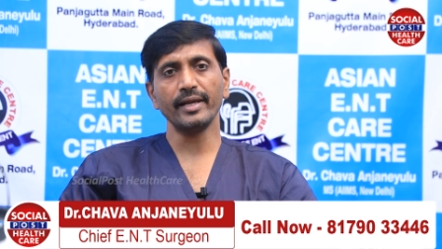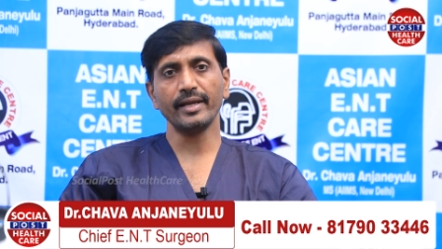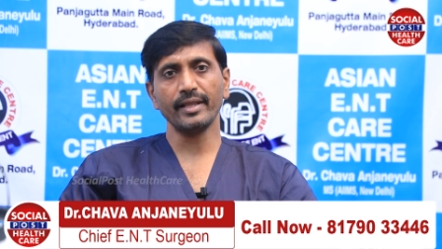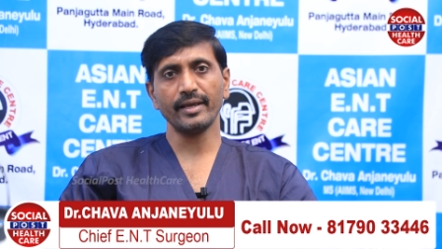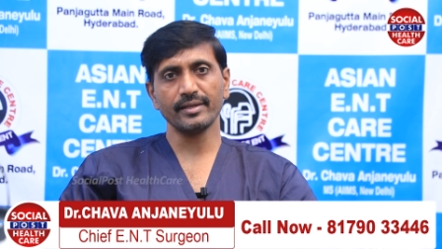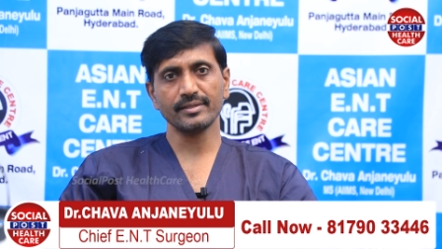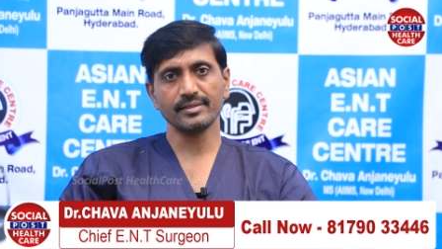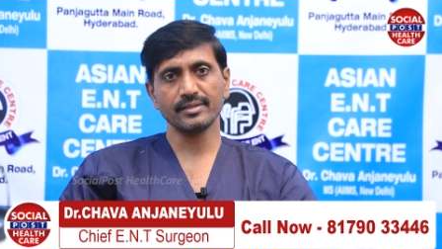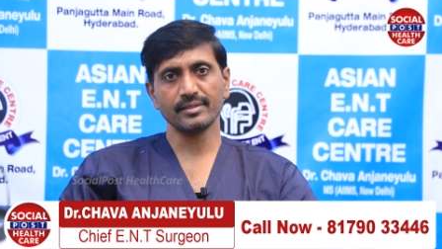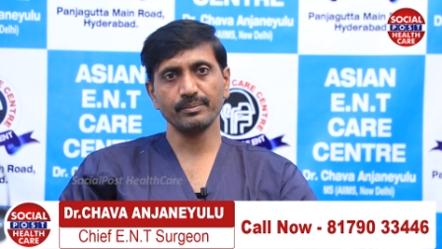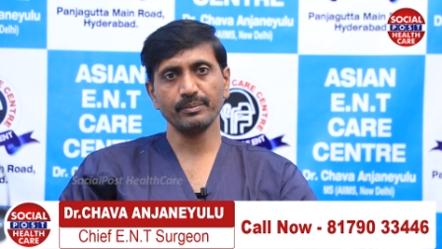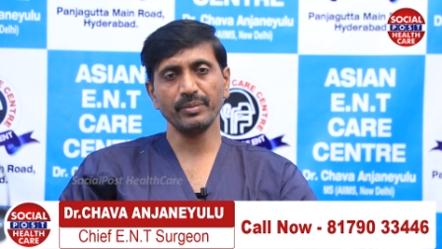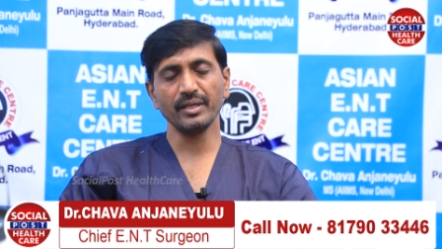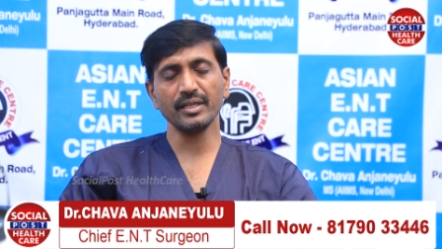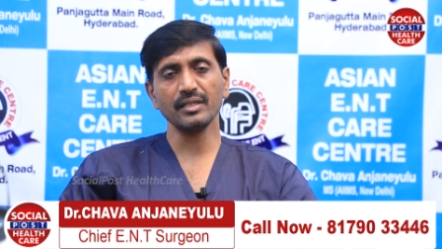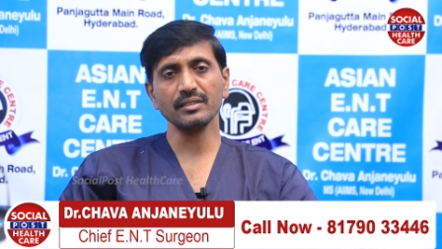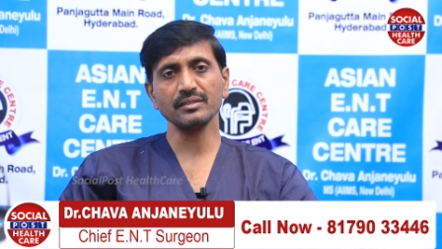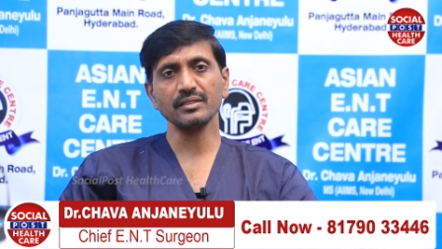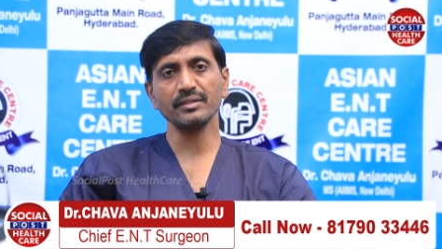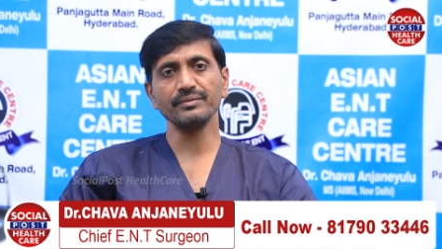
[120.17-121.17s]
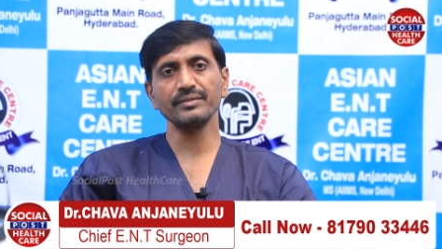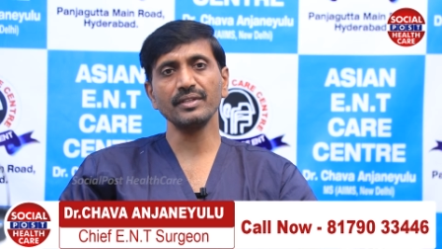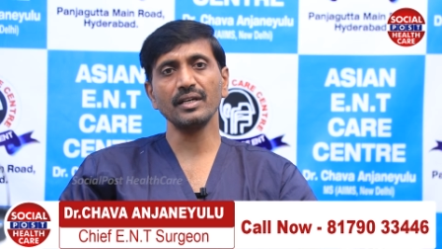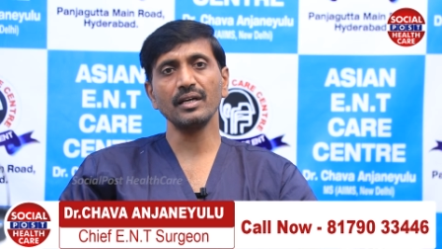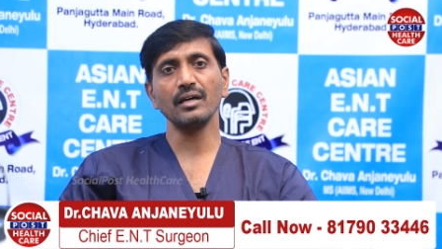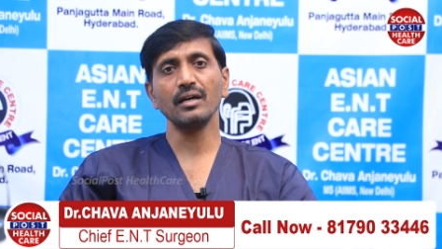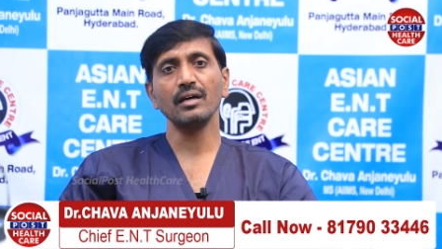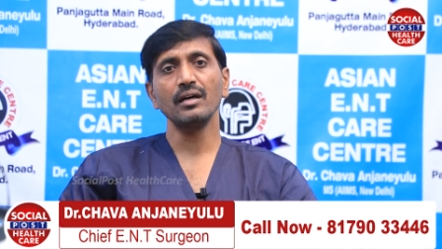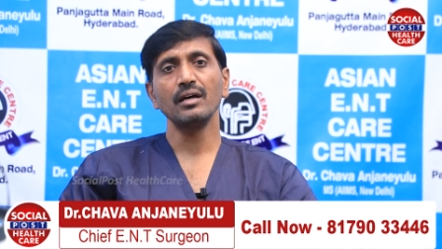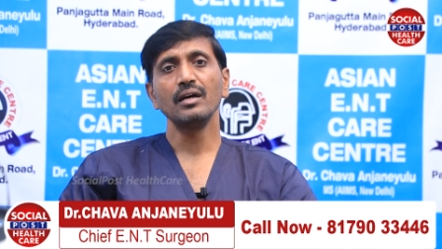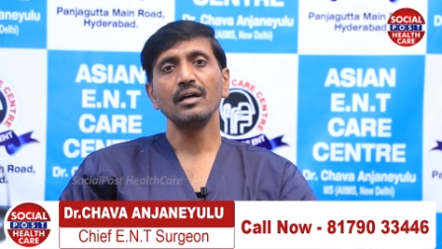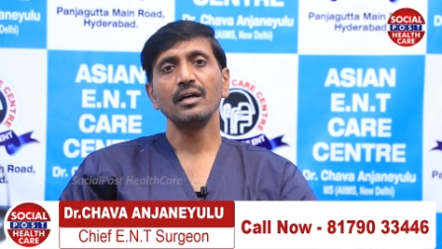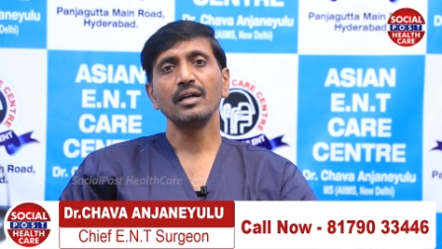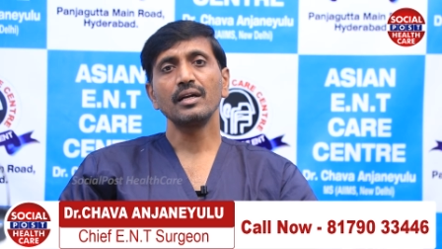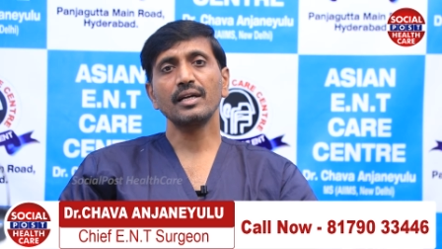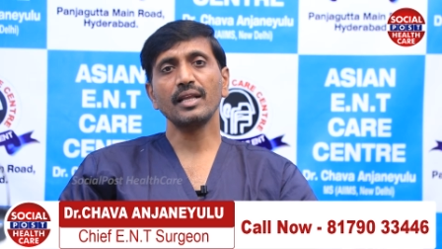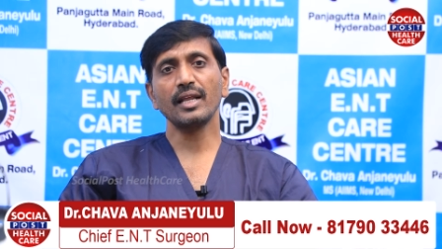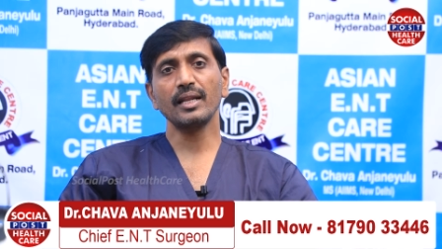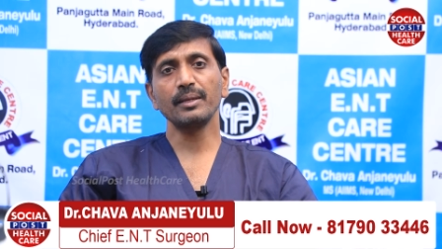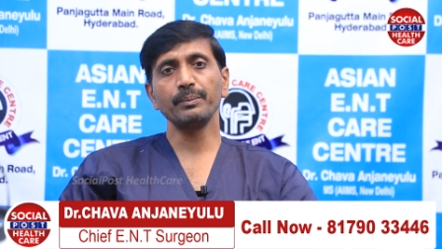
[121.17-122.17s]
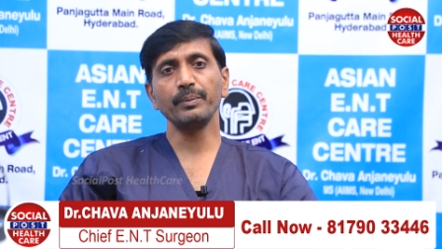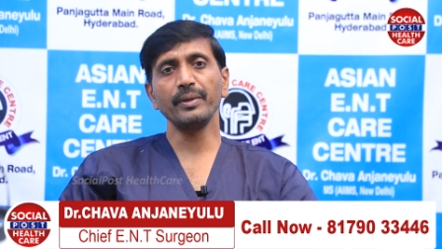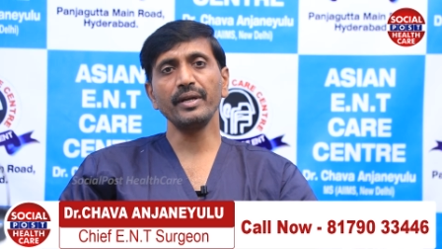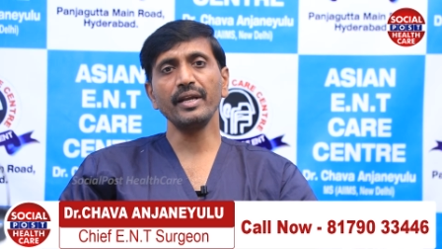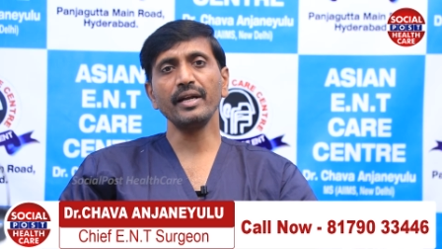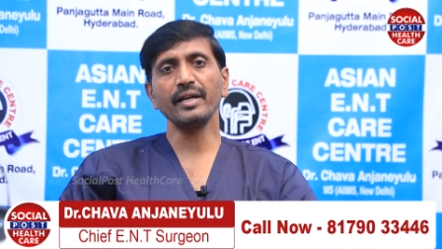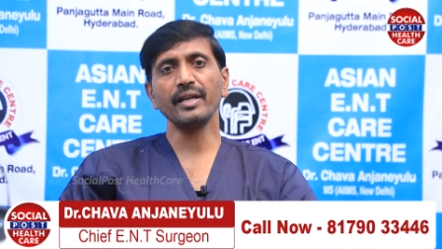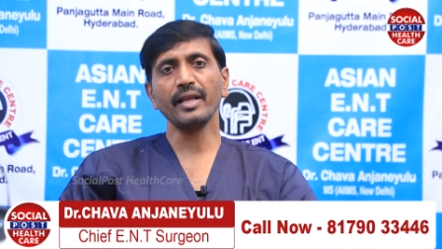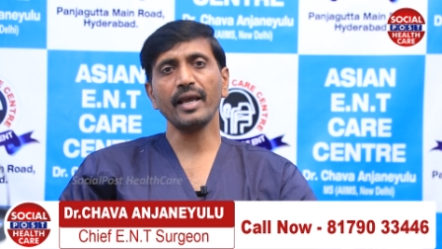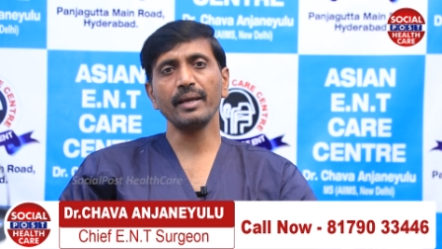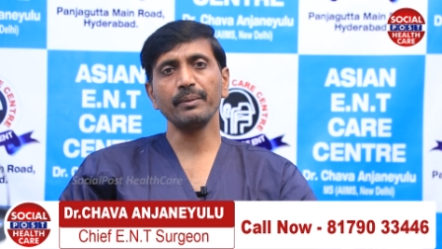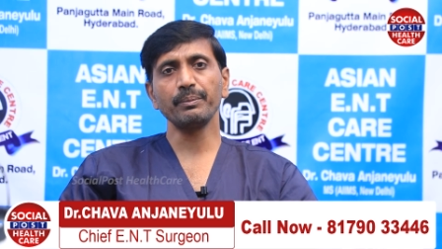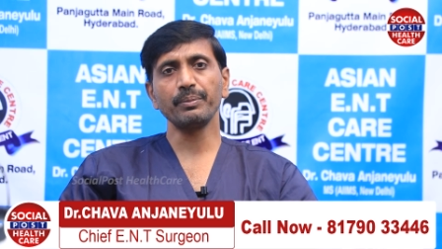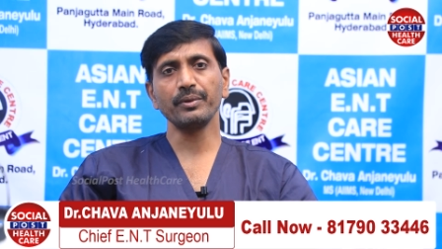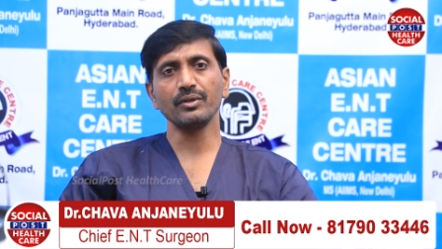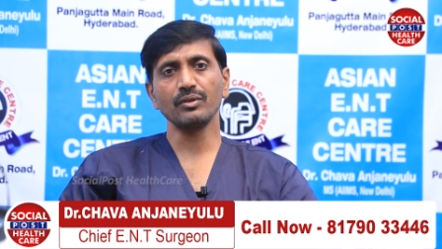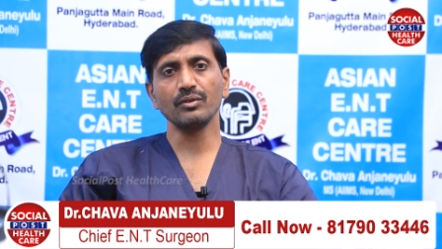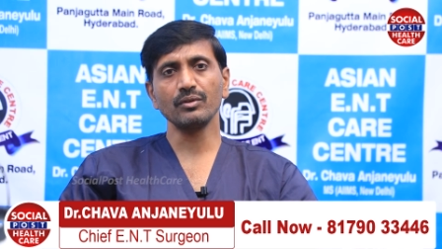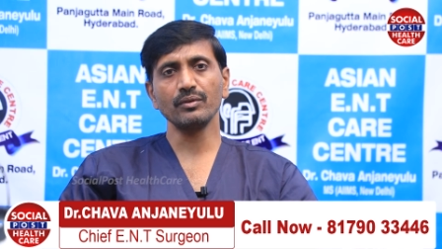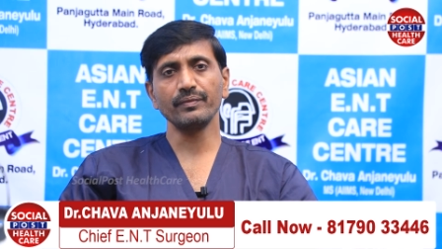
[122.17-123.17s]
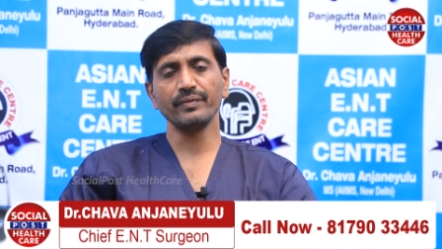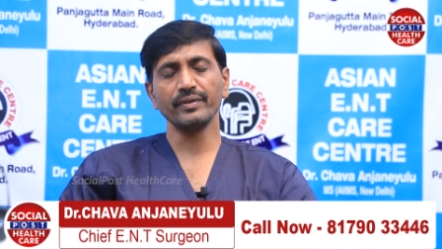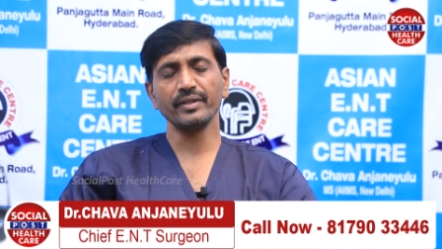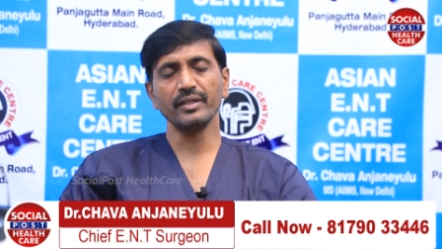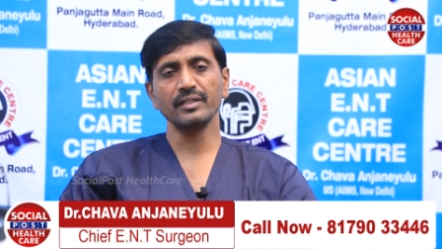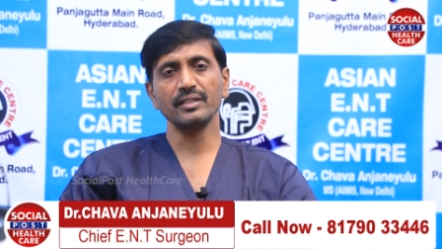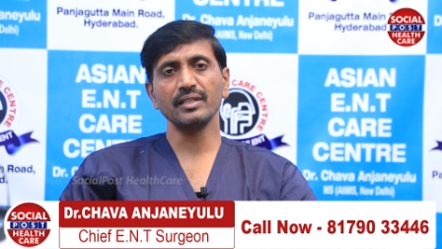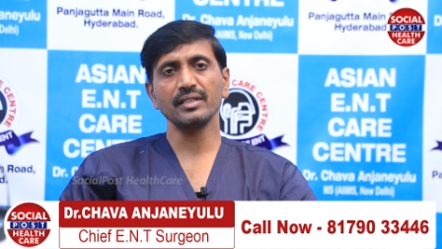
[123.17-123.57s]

attacks. Because of the turbinate hypertrophy,